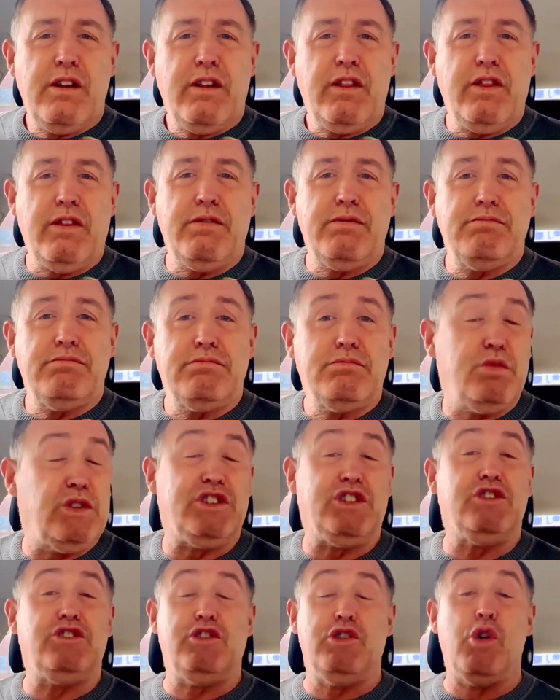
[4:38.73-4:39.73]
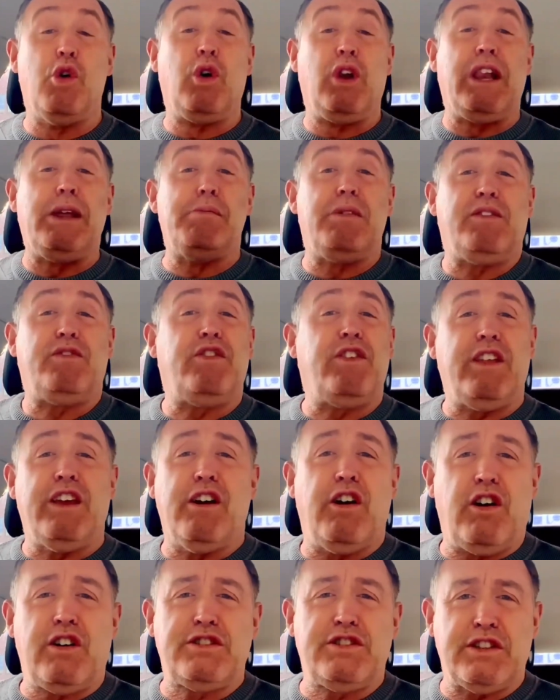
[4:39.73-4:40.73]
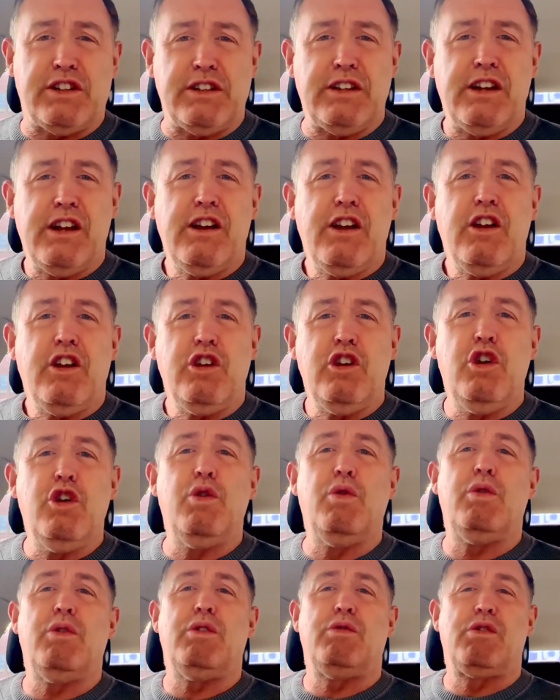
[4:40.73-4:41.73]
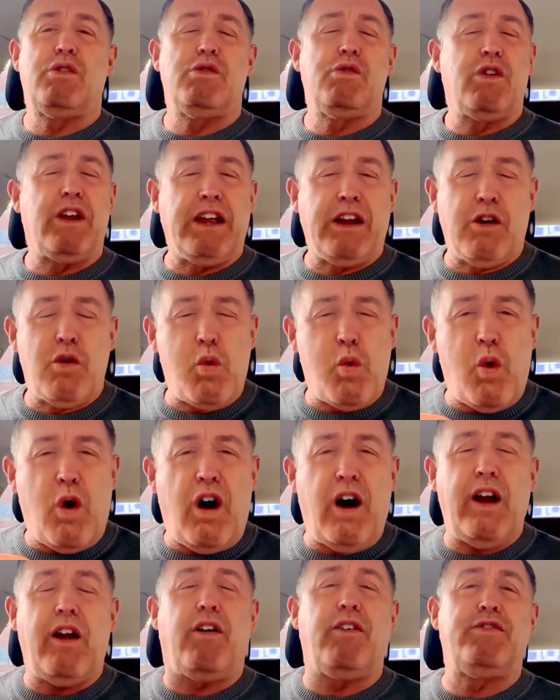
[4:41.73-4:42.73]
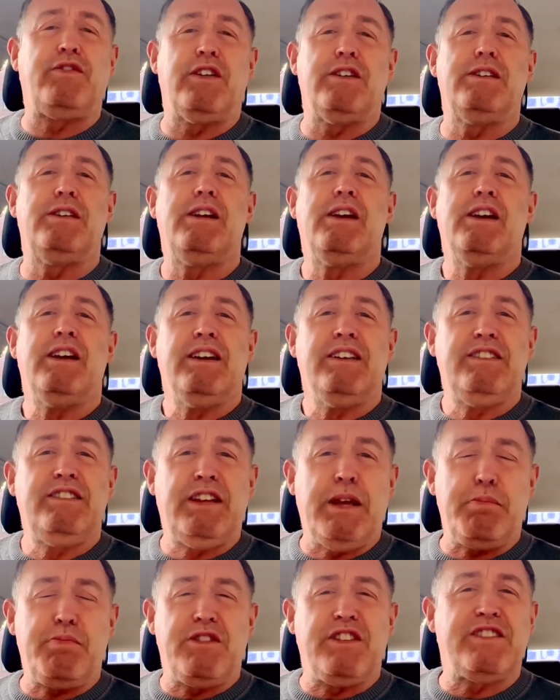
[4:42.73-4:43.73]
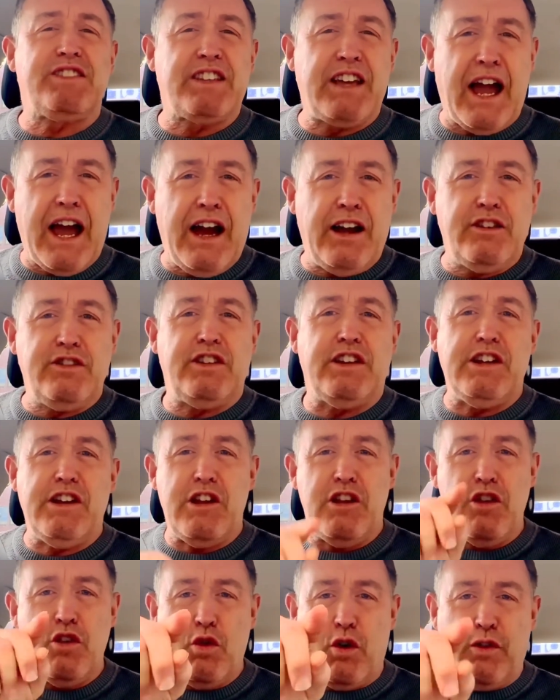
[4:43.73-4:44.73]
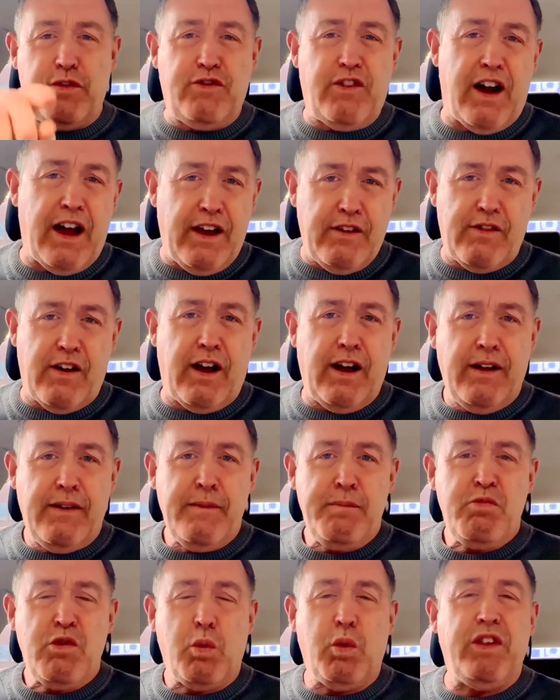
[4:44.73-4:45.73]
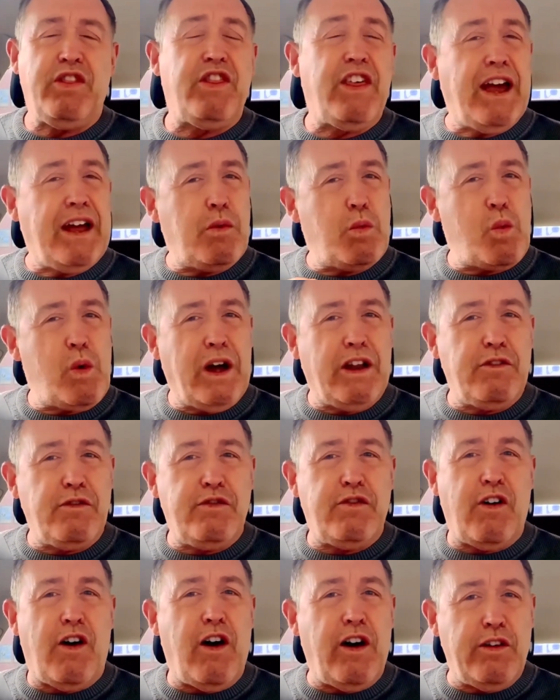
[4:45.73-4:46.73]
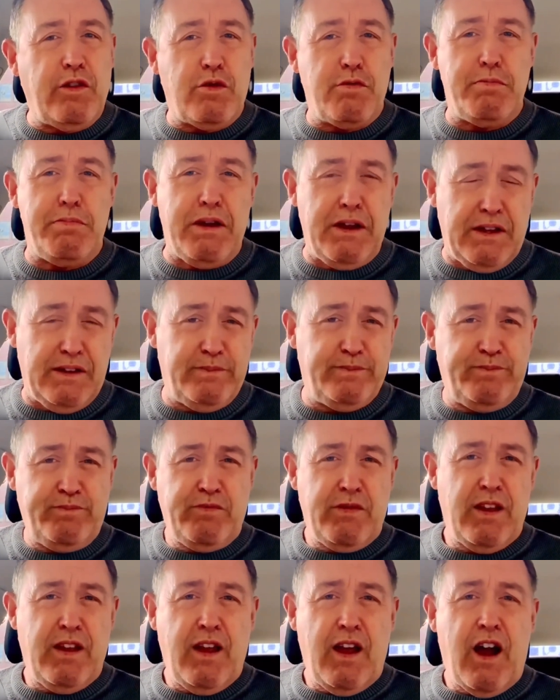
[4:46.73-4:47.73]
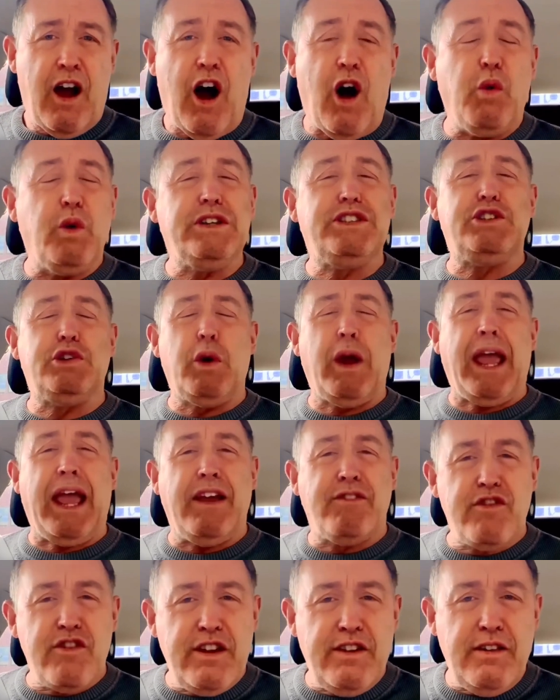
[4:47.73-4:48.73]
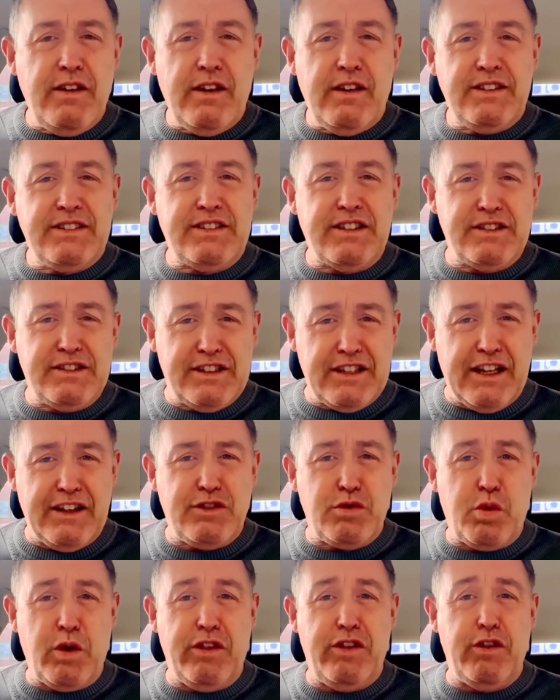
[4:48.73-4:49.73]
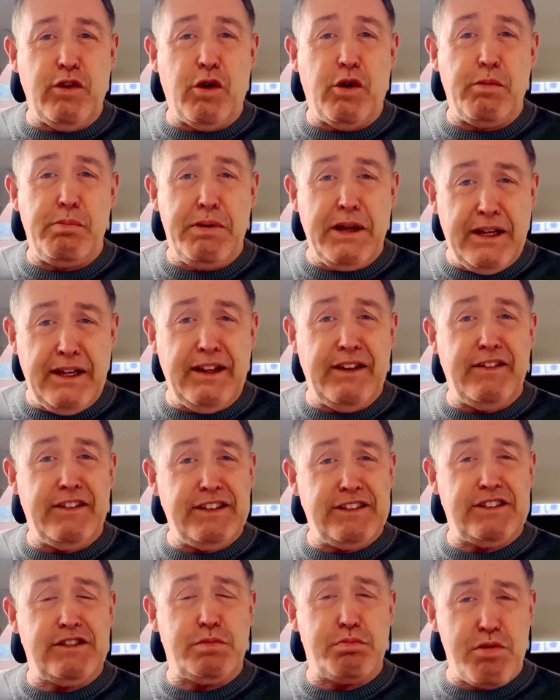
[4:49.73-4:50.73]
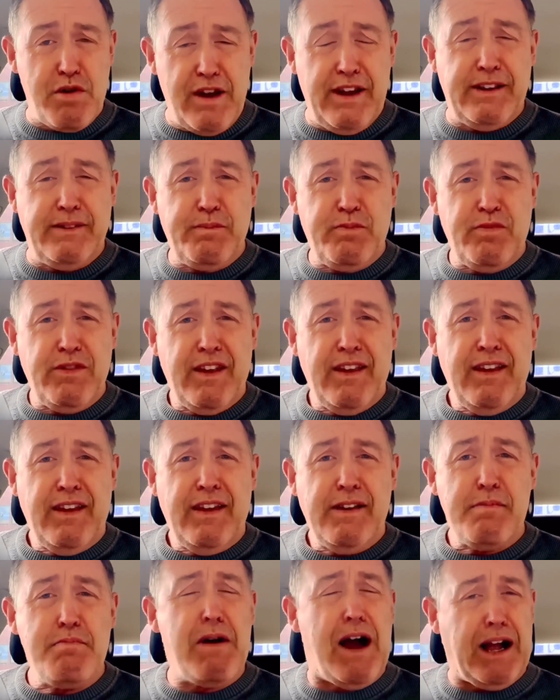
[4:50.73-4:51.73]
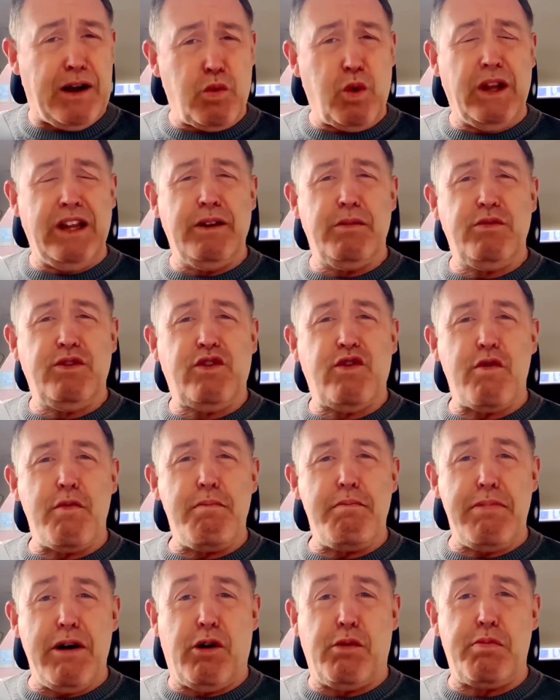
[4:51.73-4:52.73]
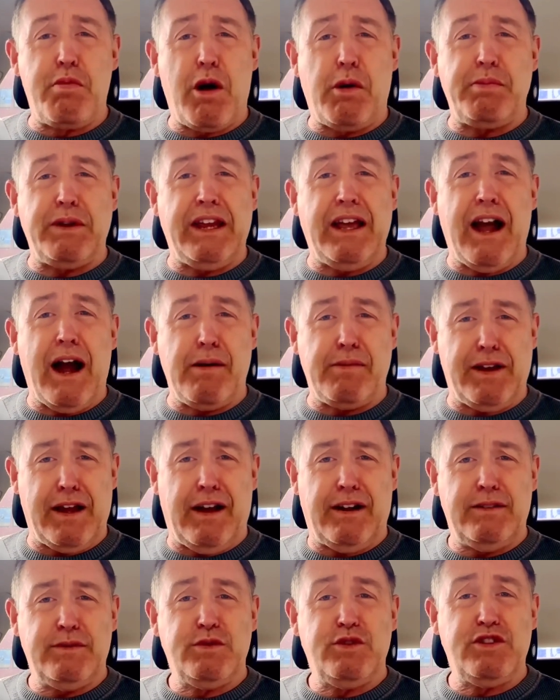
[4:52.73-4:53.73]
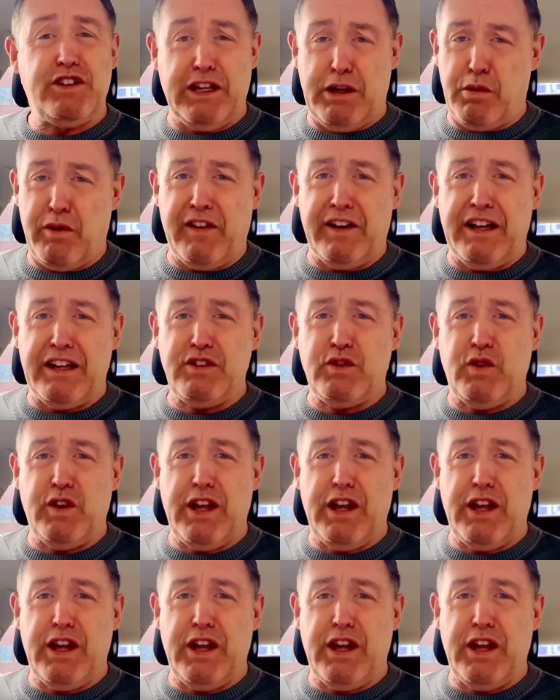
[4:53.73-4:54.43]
which is your limit for the auction, you can quite often tip the scales in your favor with that one final bid. I wish you every success with your bidding this spring. Mark Williams from Bell Property, Armidale. See you on the next video.